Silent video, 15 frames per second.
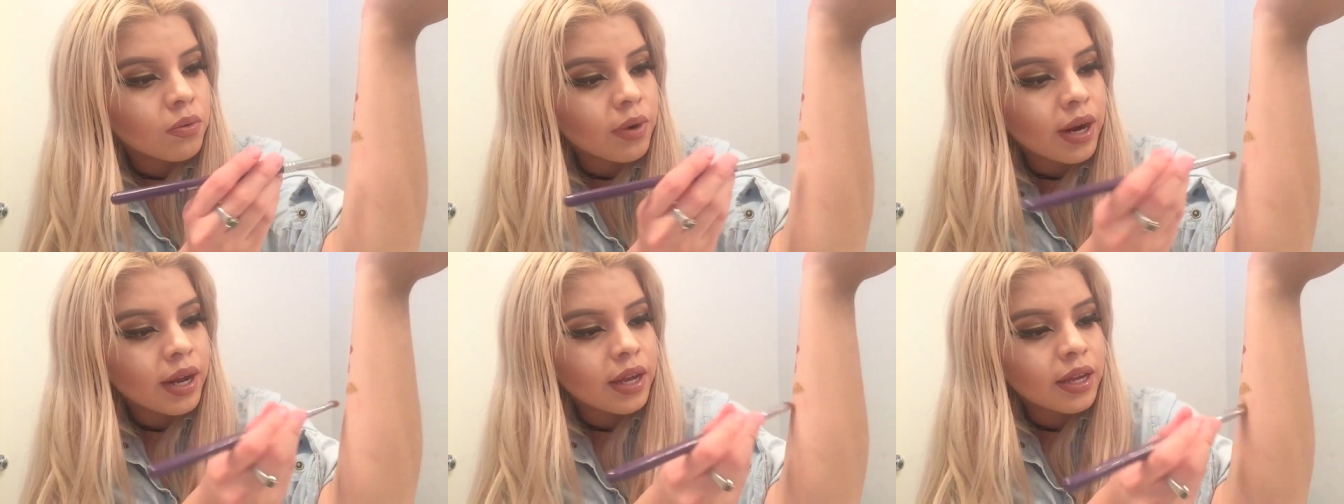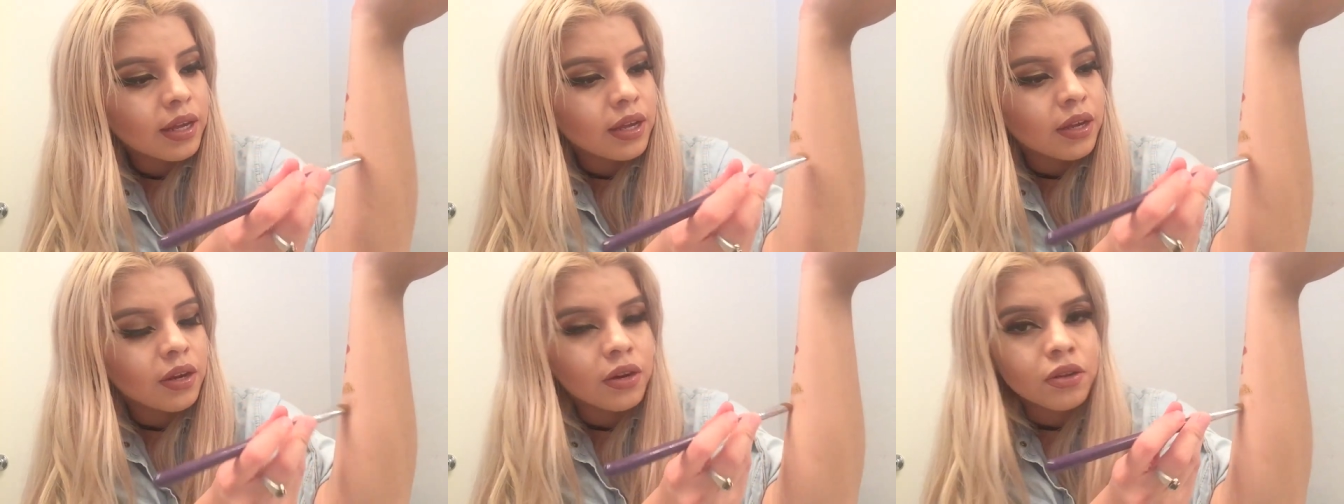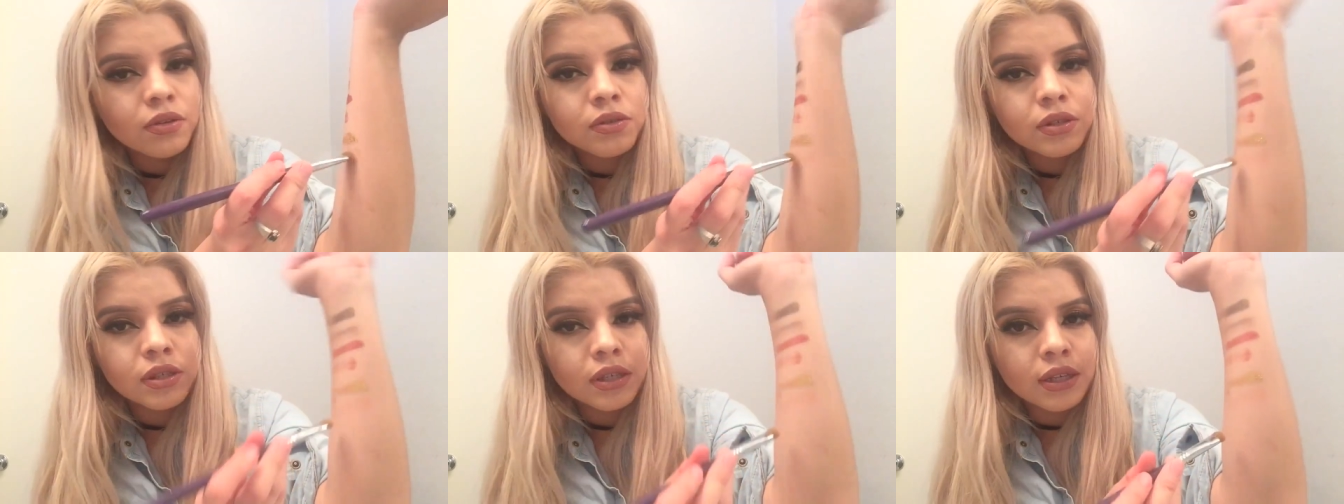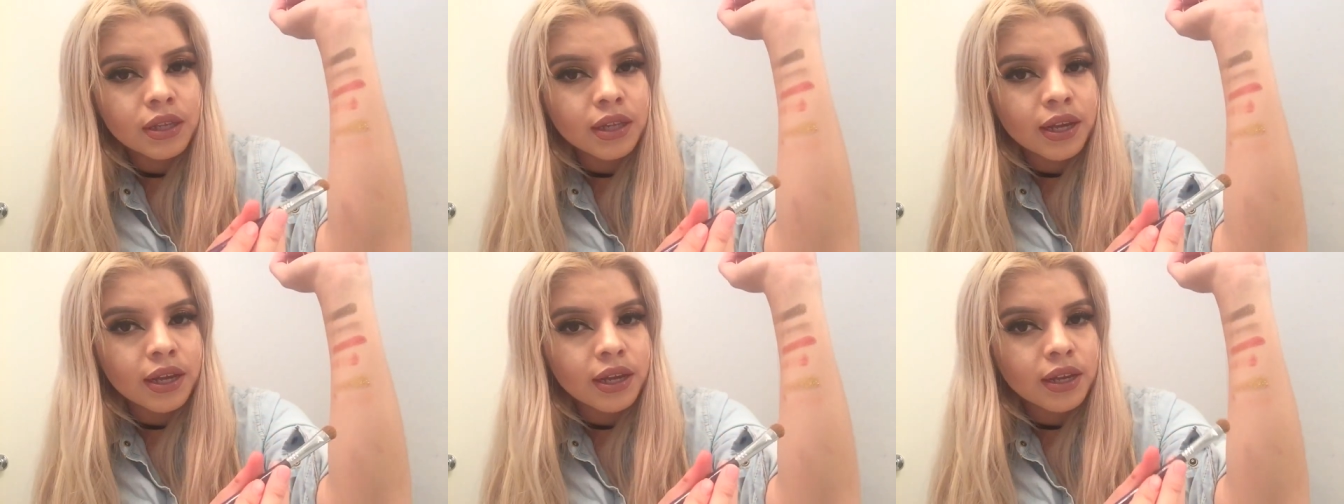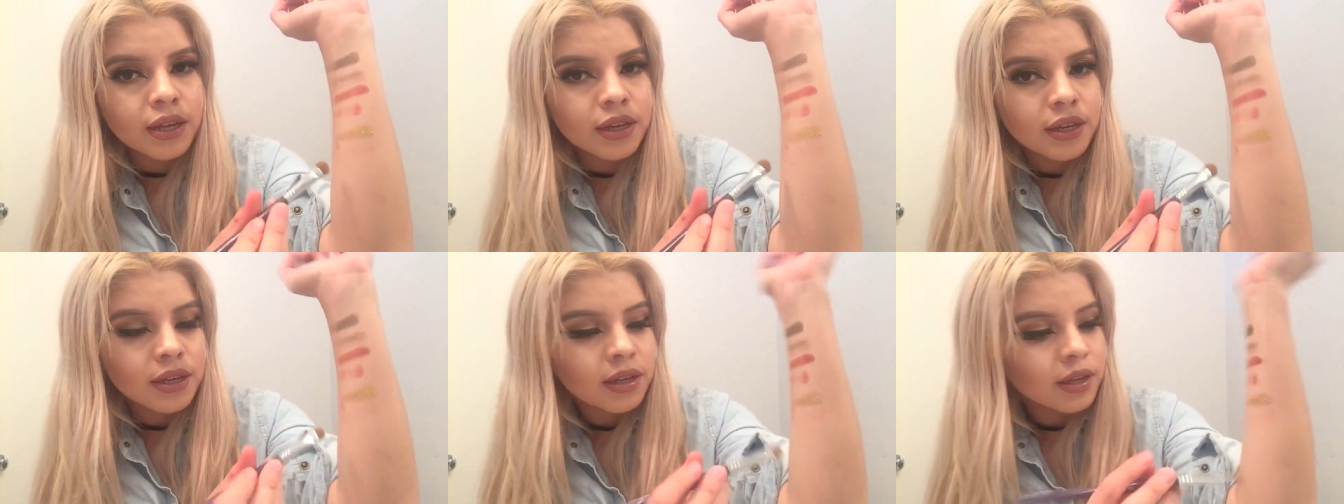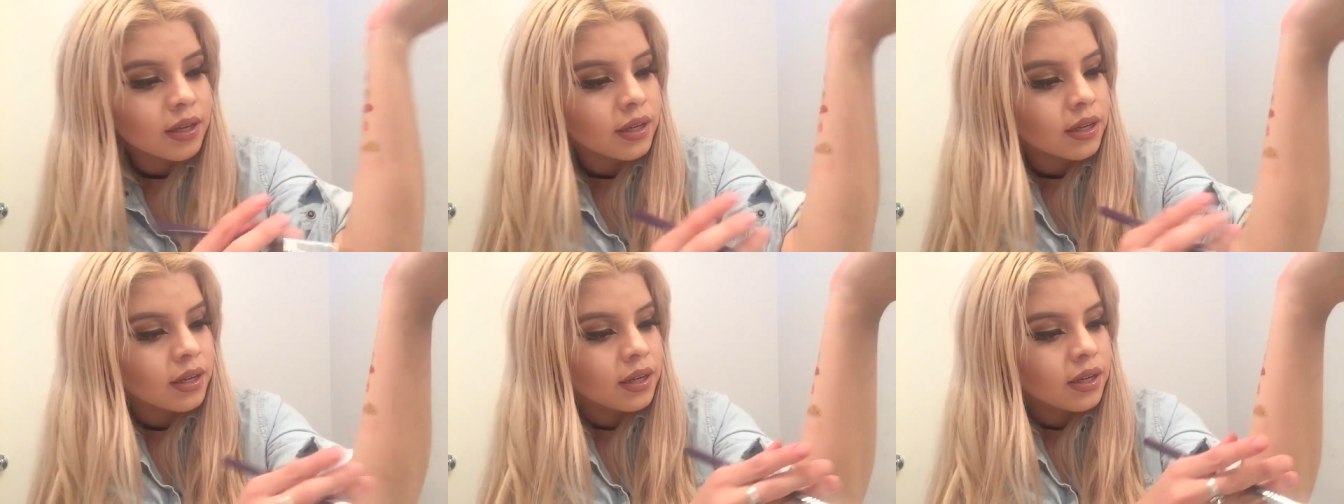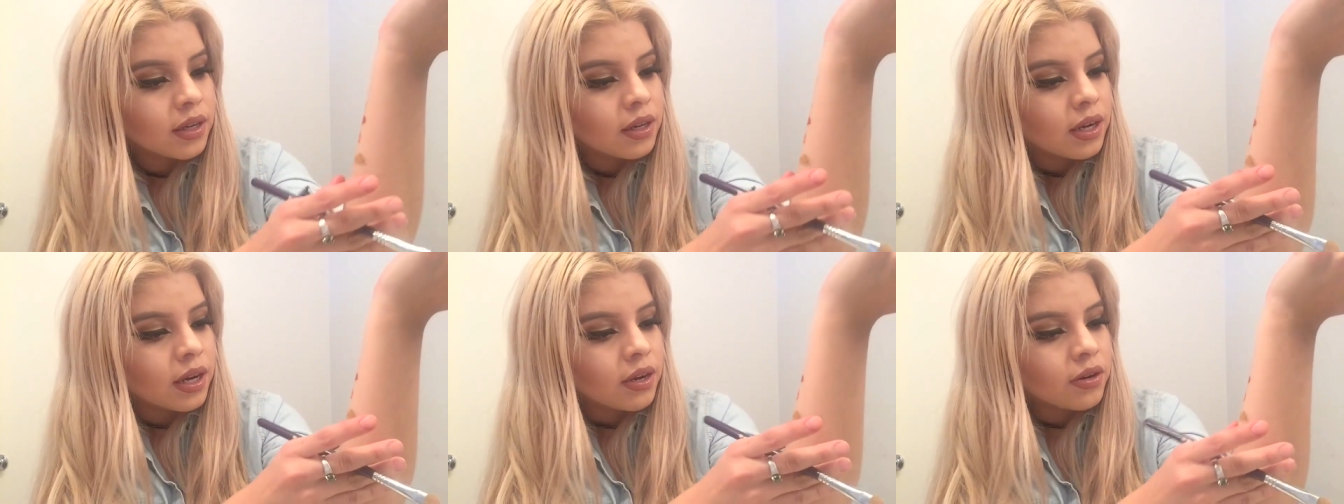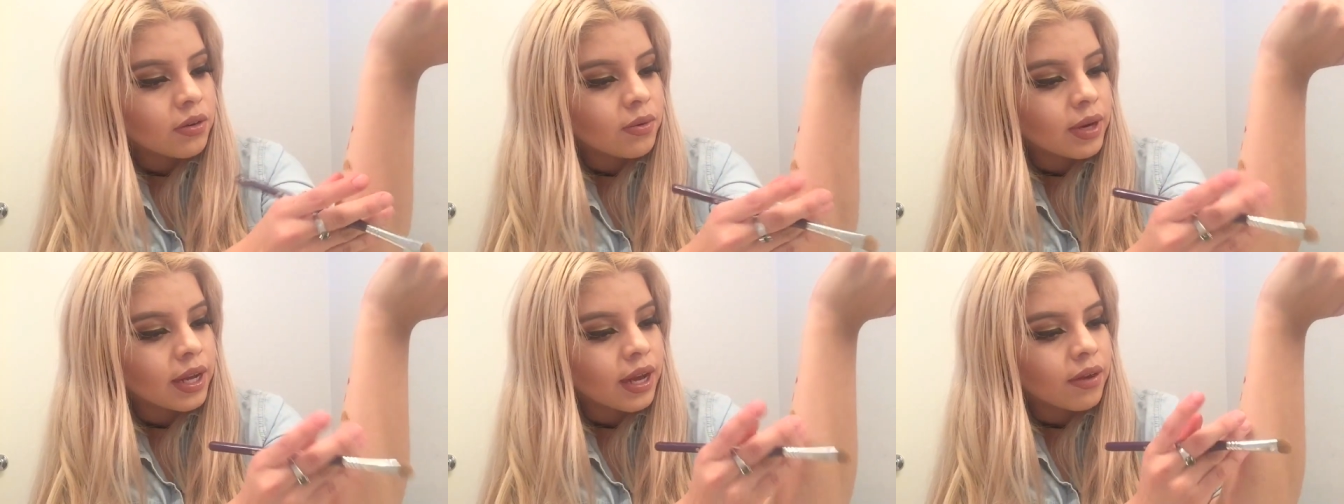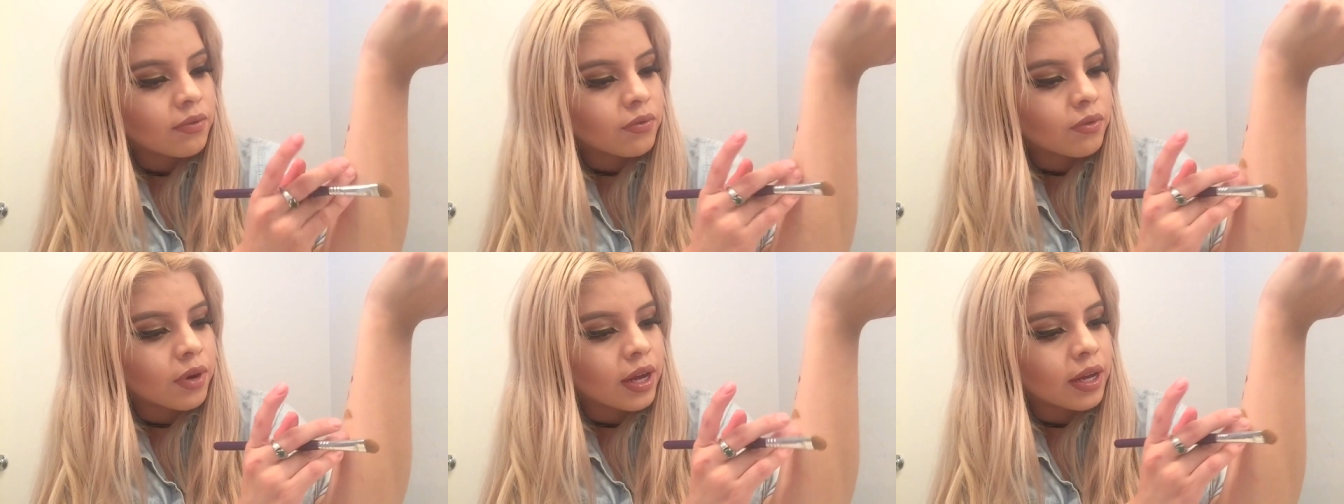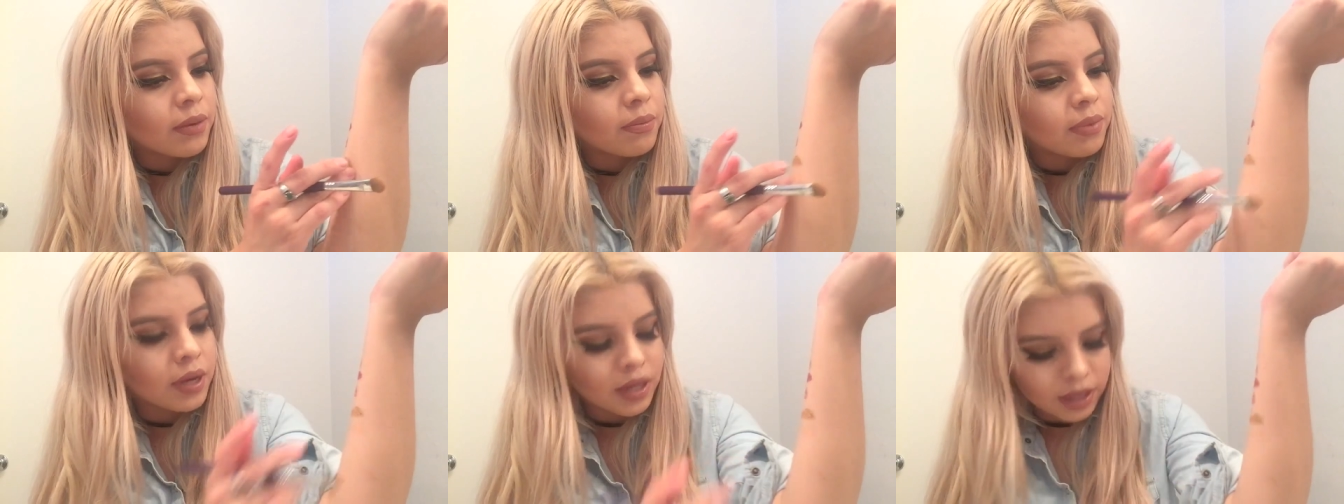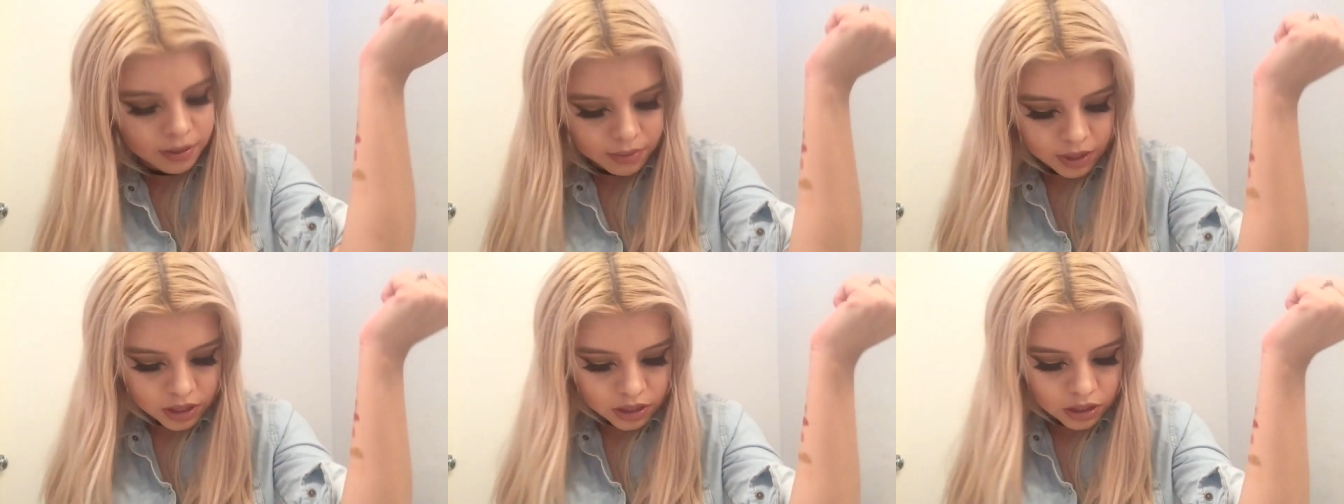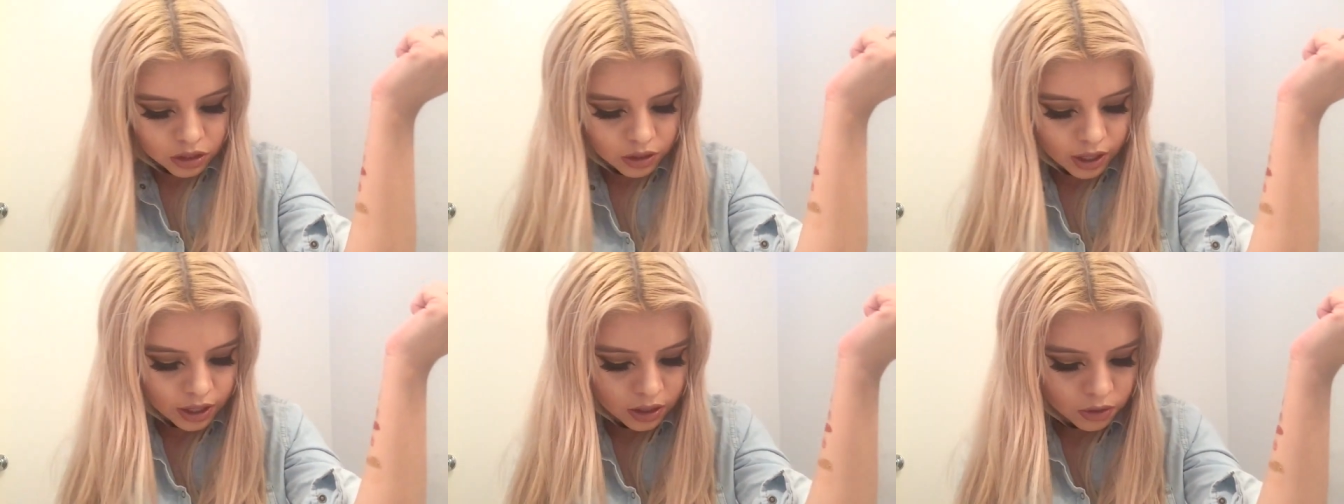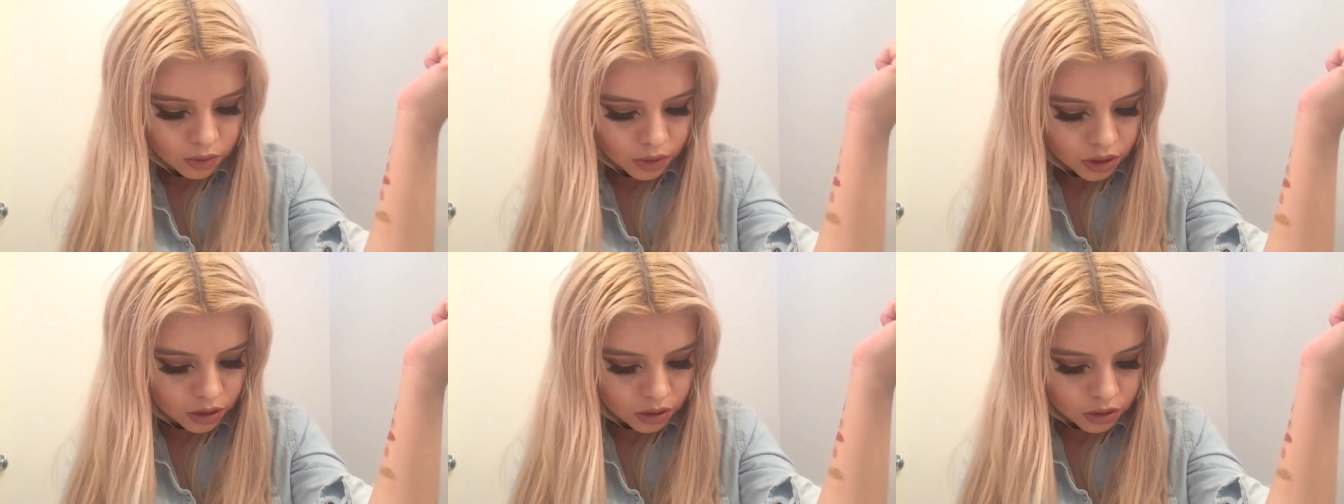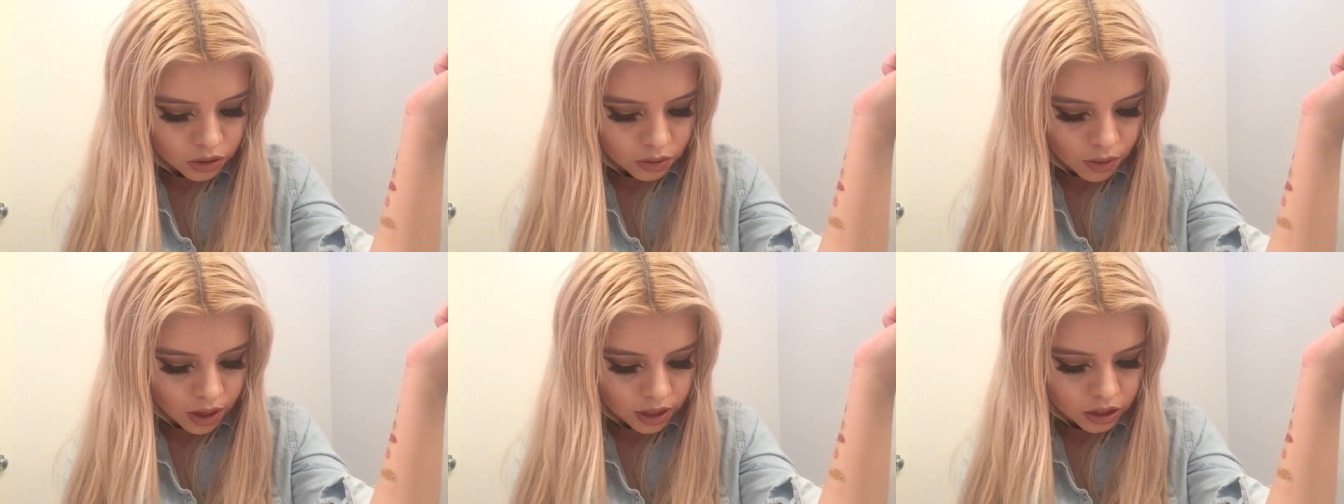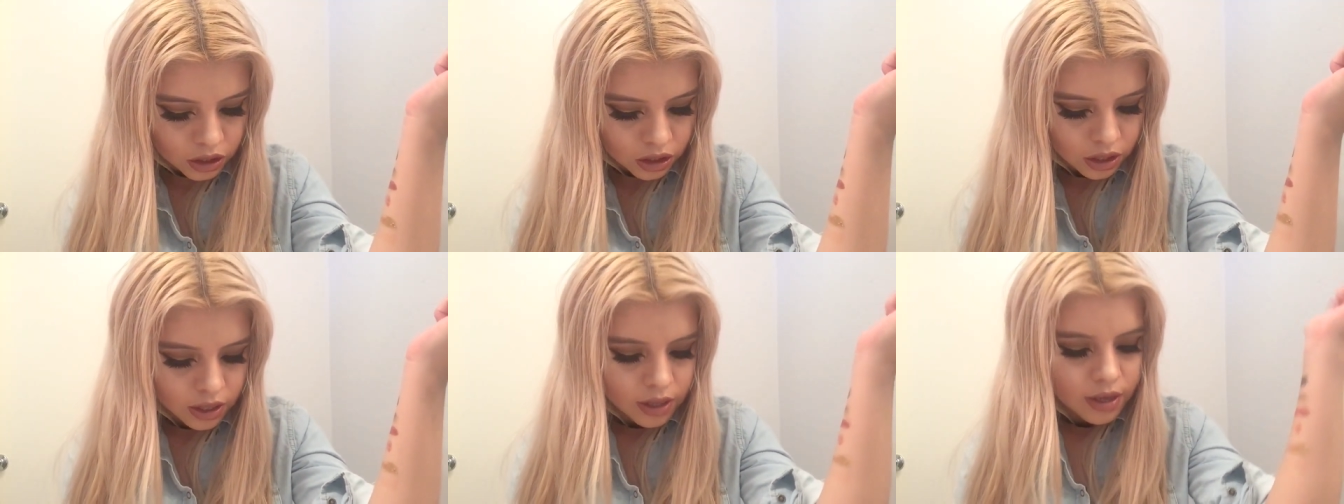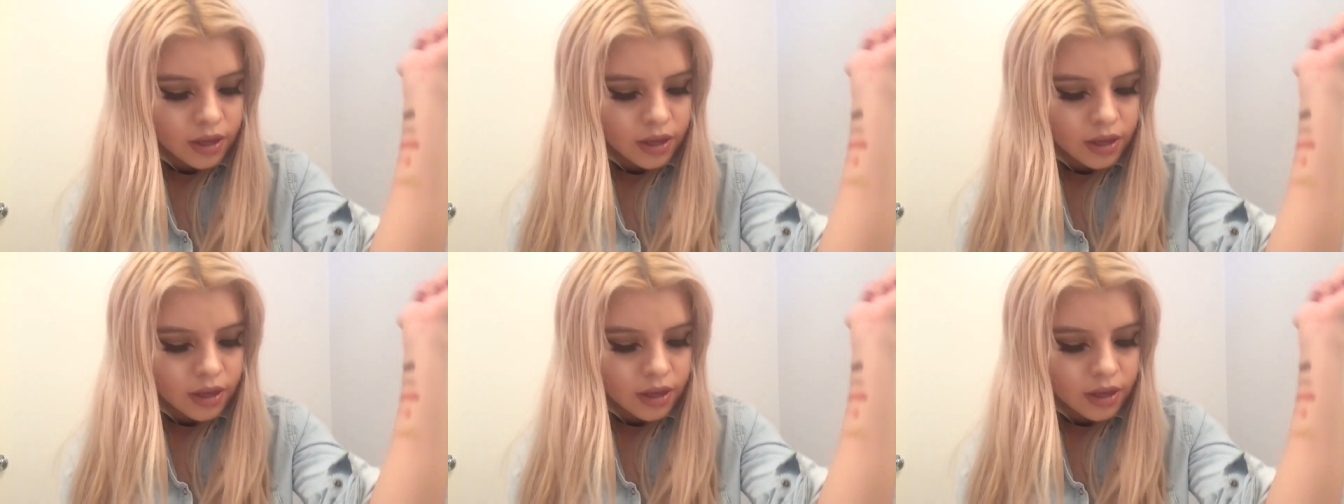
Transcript: Right here, you see, like, I don't know why I have red, but let me just try to do another swatch.